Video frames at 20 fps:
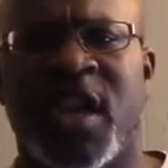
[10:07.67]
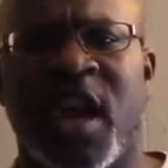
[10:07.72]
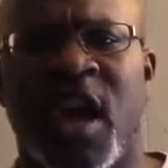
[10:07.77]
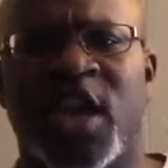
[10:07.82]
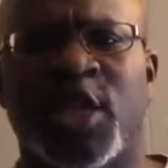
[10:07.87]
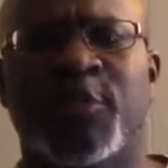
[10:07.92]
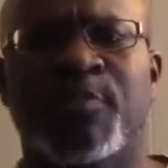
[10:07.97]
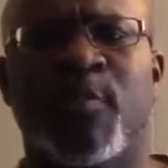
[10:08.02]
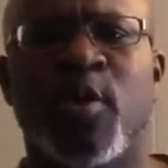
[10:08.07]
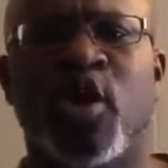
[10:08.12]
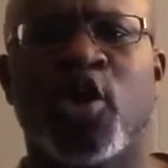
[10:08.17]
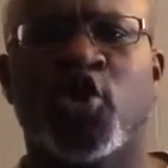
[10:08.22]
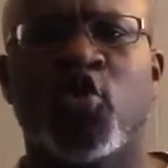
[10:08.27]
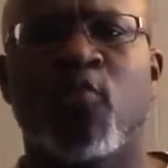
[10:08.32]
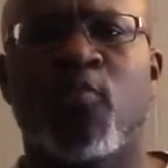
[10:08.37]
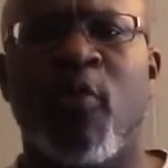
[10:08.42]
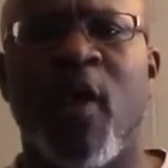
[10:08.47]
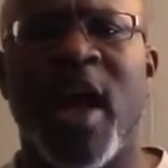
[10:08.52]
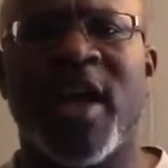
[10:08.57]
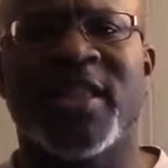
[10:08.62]
a spiritual
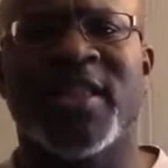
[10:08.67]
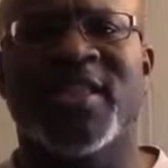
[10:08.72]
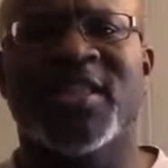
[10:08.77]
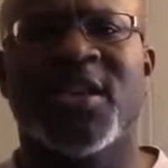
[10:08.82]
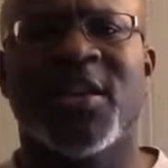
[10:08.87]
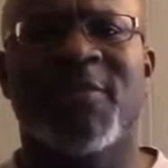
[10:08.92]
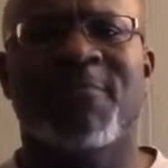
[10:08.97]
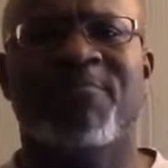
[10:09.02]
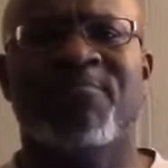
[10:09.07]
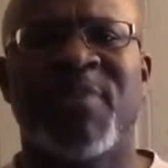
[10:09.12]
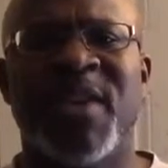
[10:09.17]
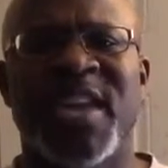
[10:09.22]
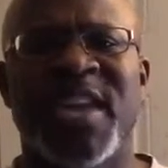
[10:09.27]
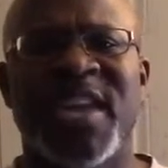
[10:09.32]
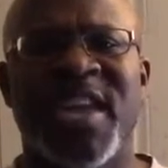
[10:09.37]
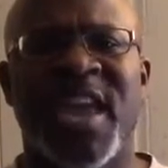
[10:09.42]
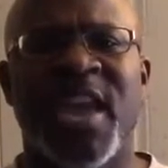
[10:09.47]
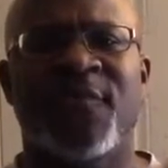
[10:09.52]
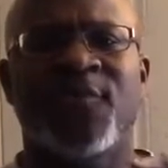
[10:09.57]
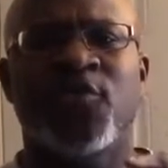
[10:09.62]
practice could
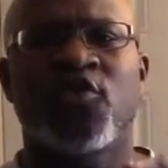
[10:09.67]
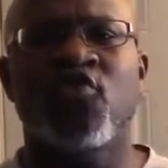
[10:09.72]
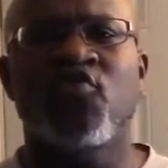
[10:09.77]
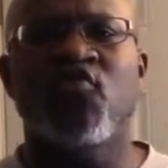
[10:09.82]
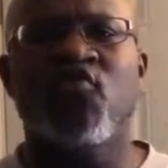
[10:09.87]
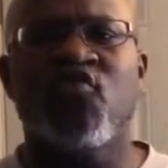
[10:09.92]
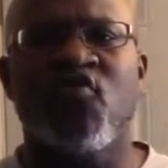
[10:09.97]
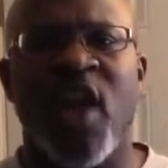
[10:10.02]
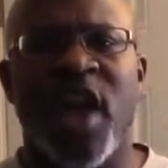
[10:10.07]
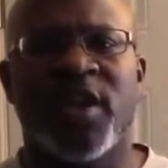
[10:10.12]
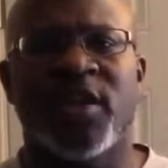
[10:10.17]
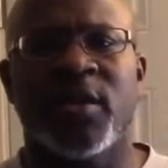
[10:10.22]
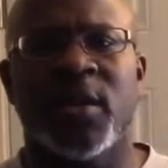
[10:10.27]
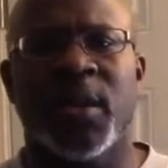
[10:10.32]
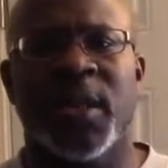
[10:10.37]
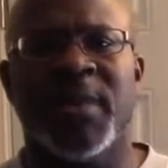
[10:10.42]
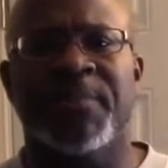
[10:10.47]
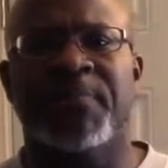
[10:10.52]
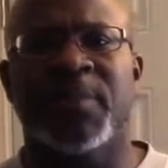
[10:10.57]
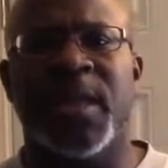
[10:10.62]
be if you
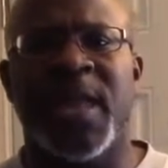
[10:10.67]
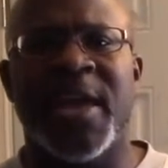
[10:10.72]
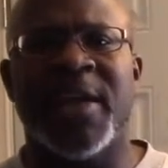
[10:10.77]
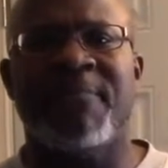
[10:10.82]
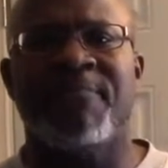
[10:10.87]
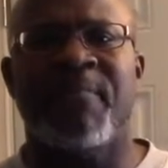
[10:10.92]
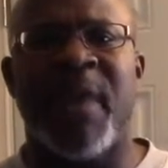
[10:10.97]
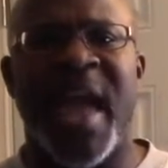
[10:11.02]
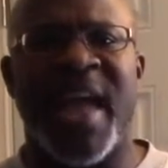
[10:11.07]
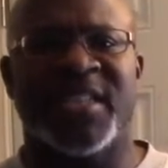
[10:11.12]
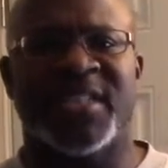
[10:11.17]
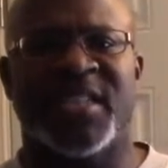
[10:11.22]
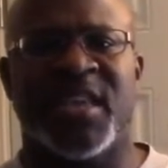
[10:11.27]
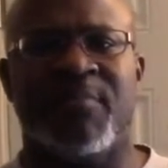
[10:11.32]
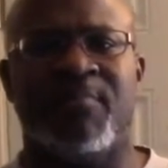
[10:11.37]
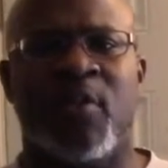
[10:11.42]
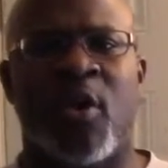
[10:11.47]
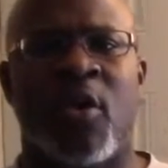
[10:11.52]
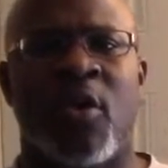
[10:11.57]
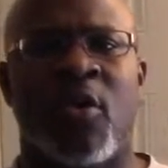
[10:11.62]
regularly play
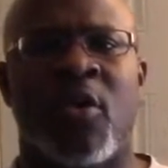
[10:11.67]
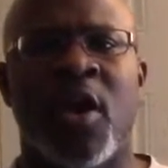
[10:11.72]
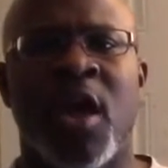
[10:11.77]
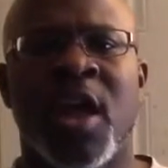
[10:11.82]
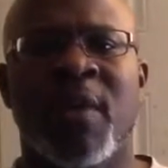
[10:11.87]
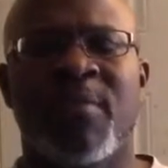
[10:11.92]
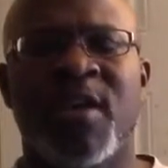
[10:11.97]
basketball.